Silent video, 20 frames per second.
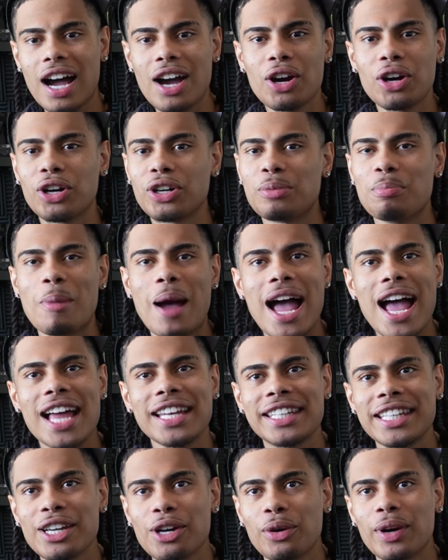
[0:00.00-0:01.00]
heard
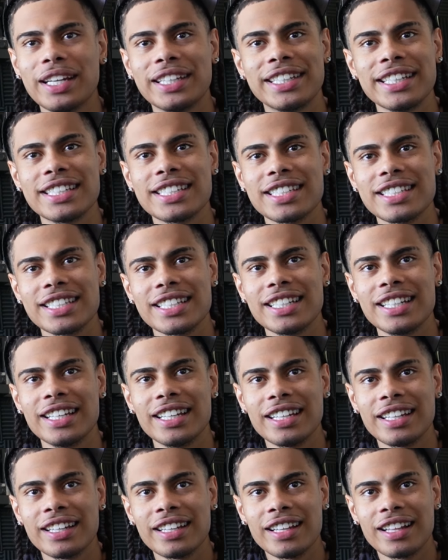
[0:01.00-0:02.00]
mad DOA disses in
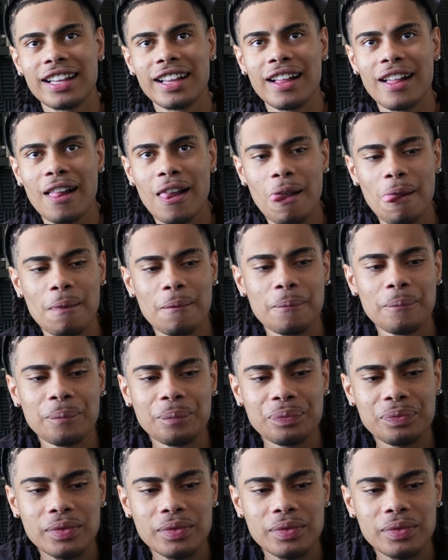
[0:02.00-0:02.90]
here